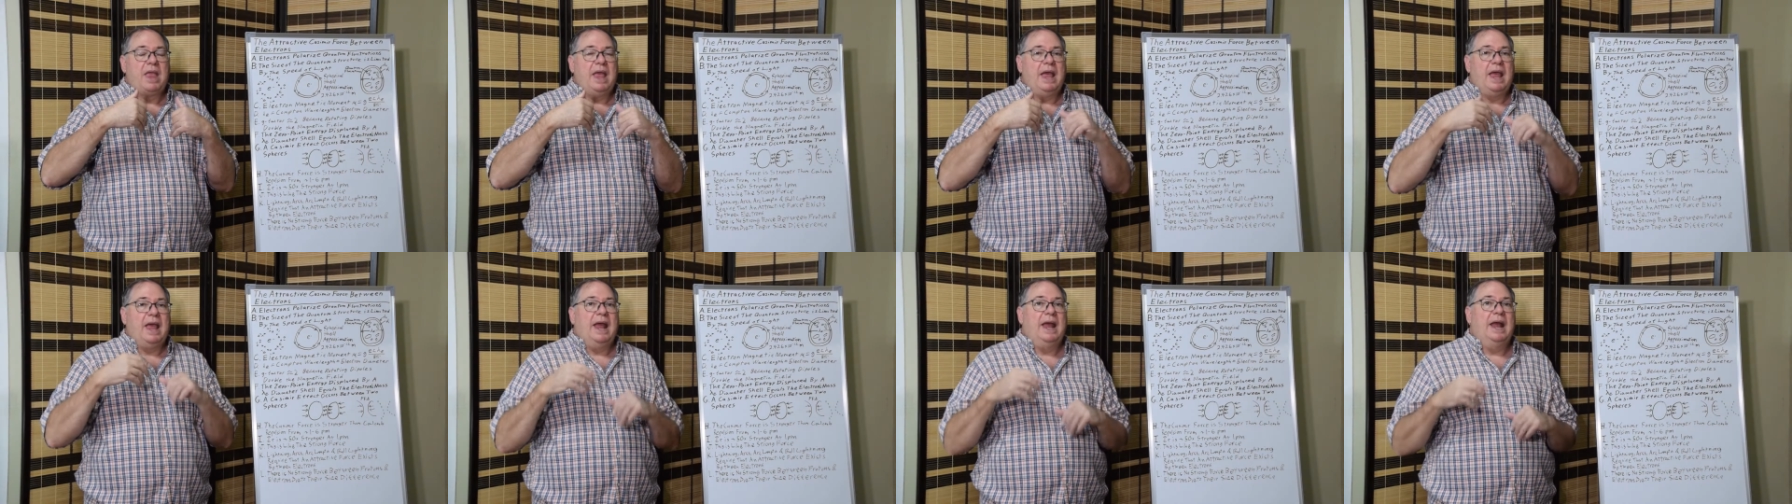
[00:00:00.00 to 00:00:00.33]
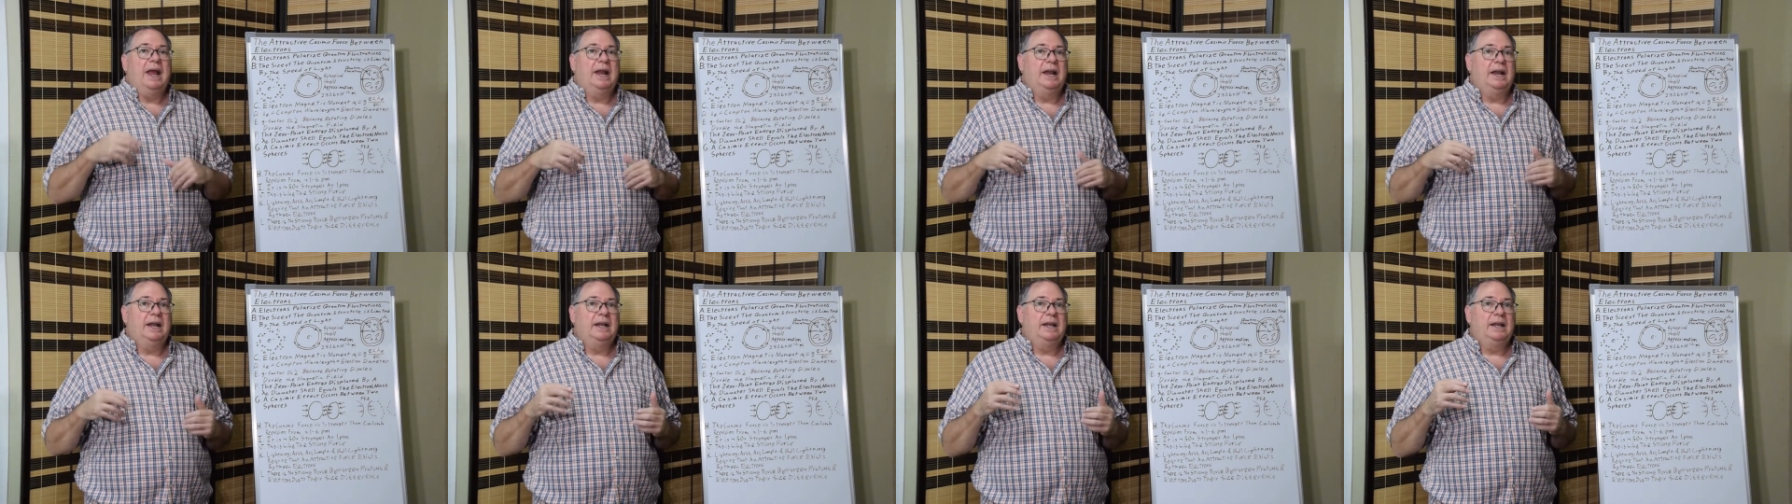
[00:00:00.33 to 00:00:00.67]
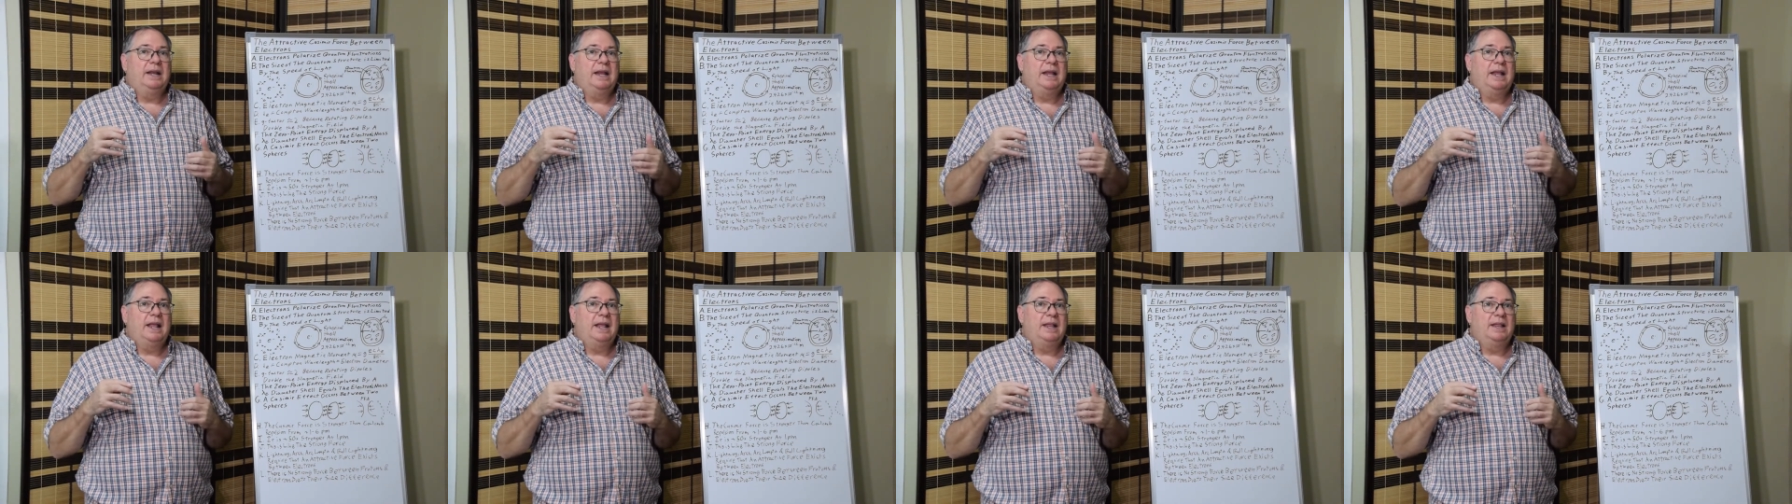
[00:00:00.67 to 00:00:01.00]
And
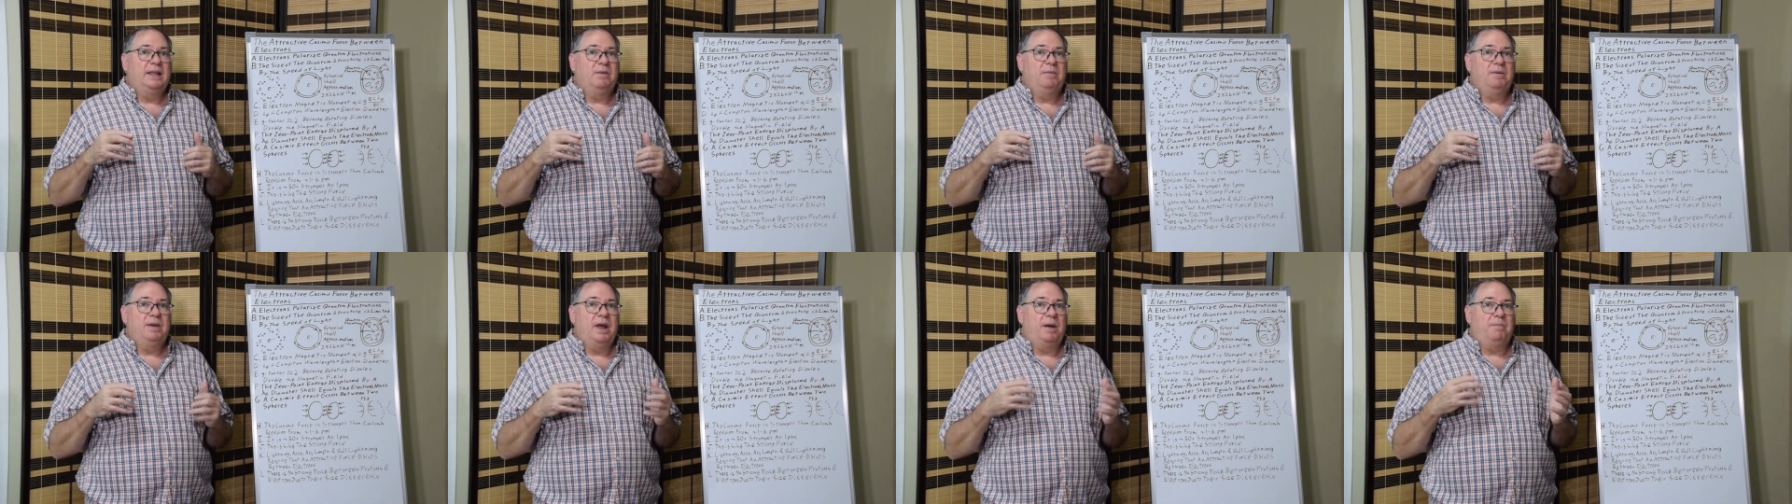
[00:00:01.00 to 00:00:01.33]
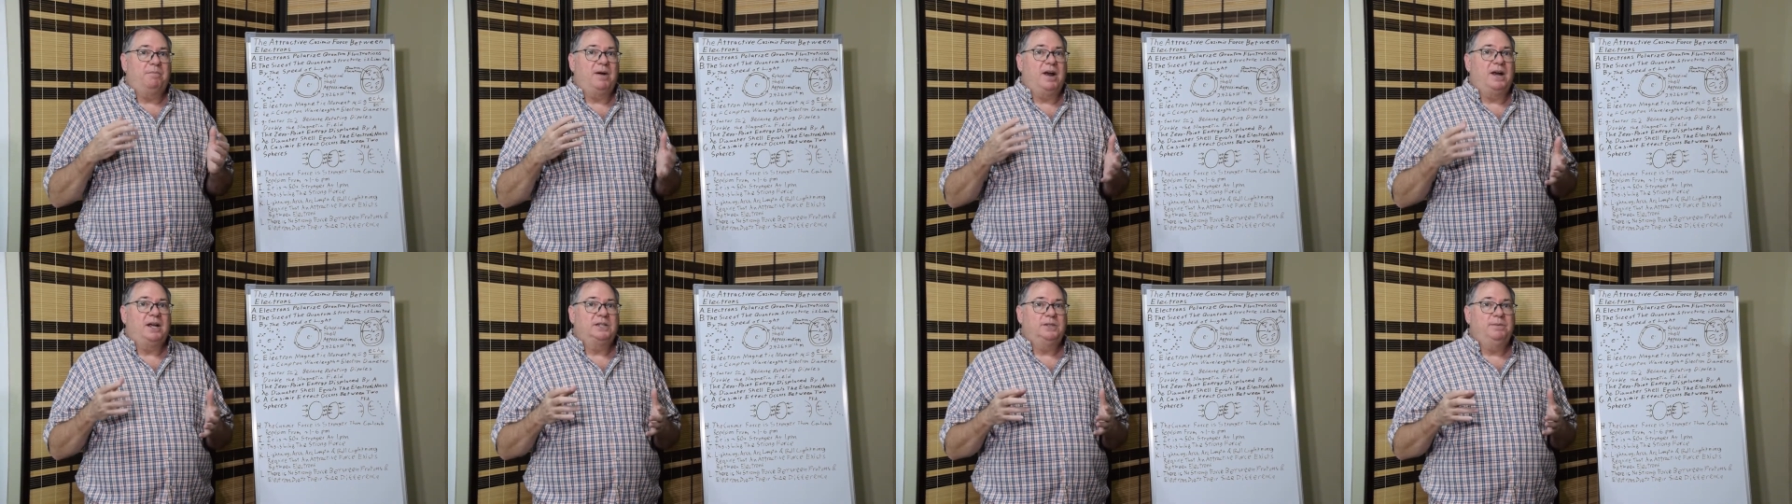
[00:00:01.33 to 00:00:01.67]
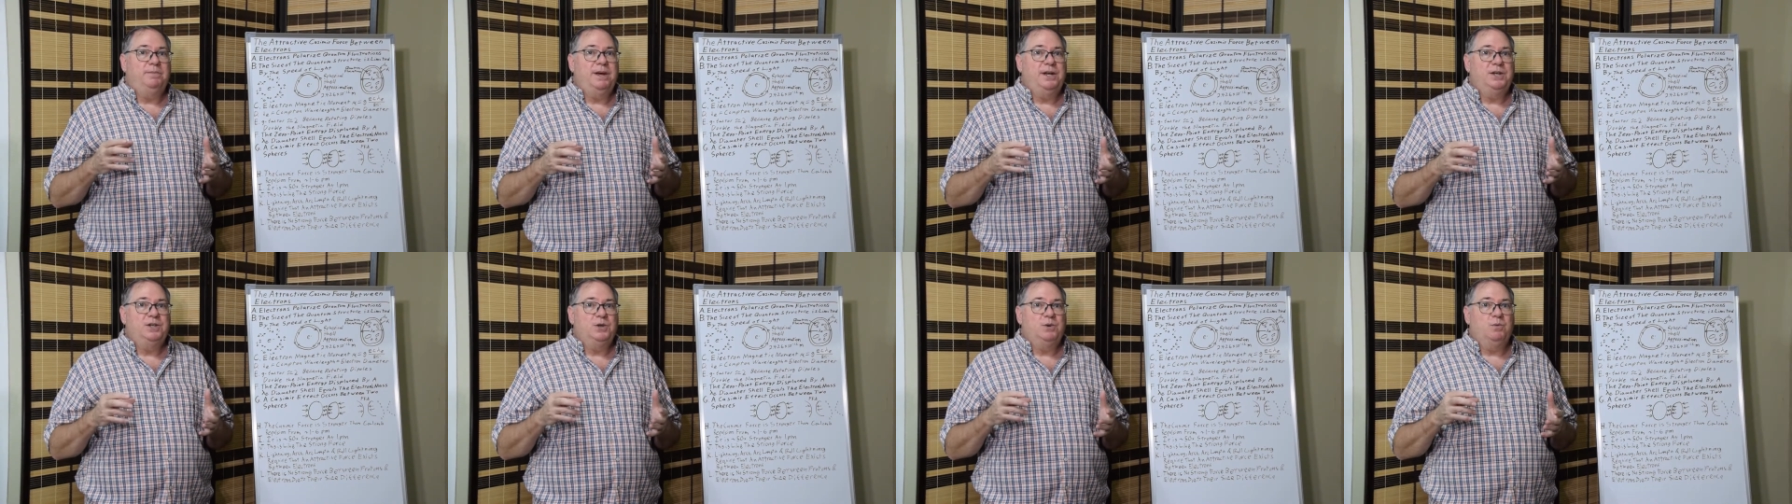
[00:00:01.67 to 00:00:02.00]
the
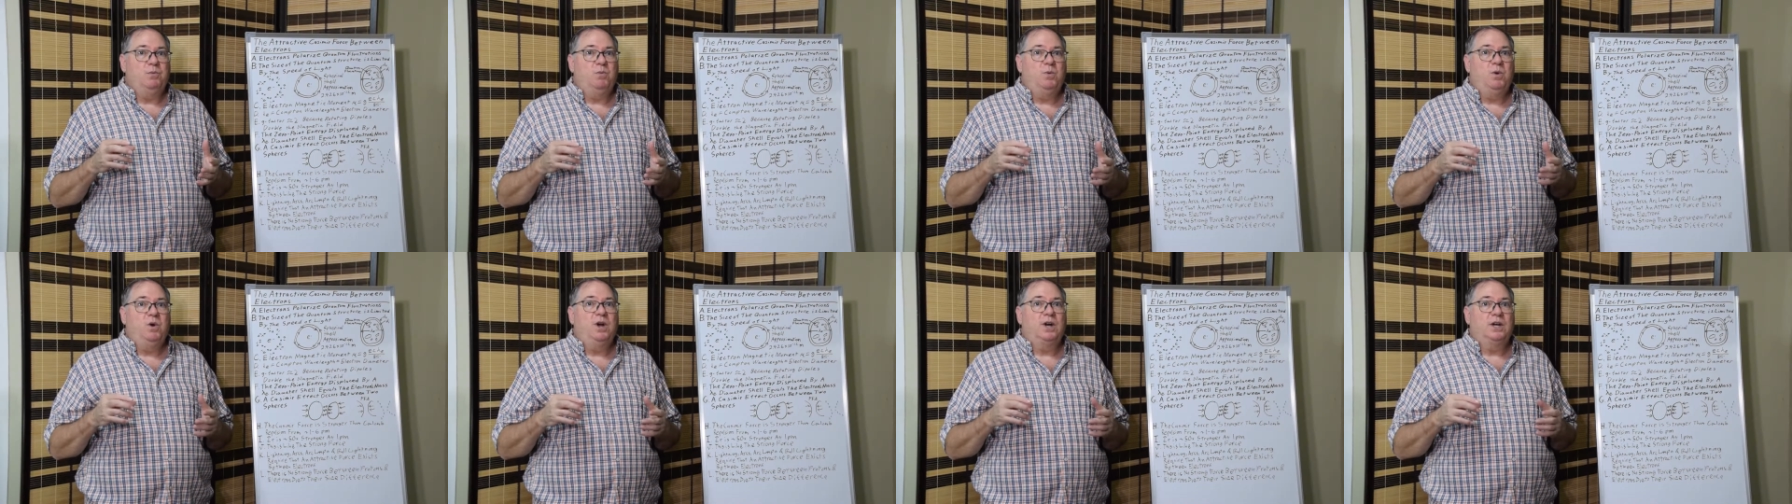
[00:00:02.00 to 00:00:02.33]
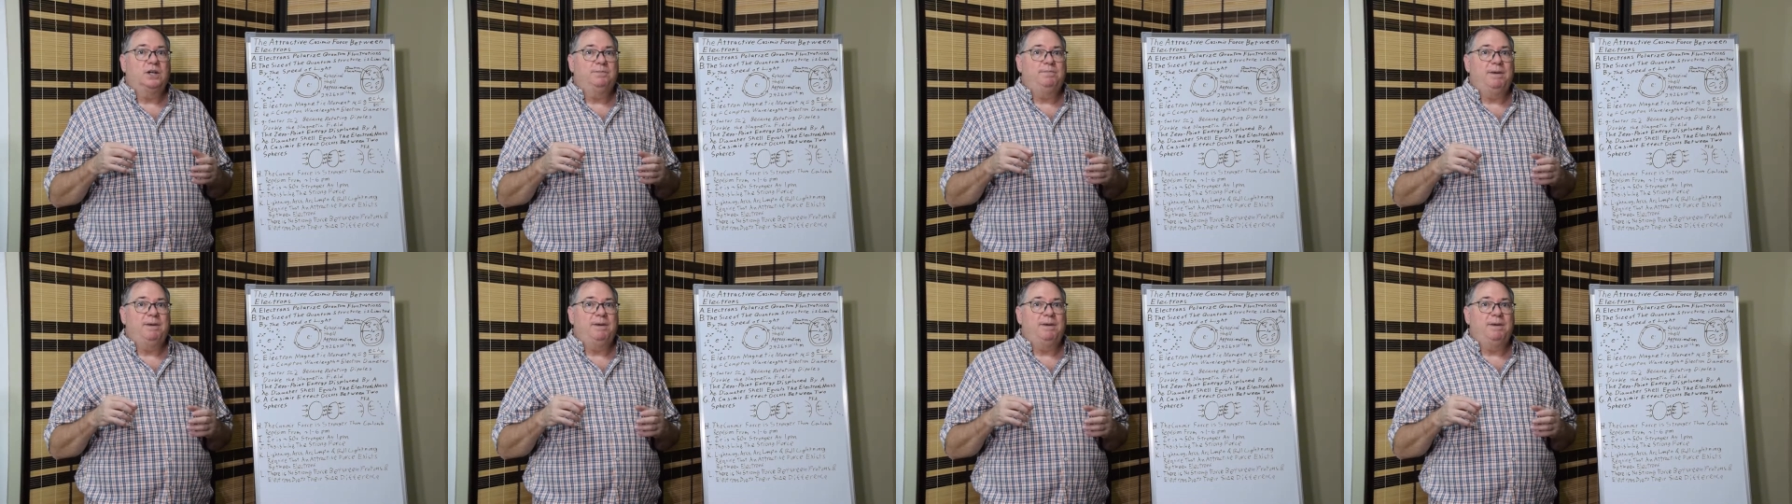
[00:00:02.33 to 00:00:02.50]
approximation works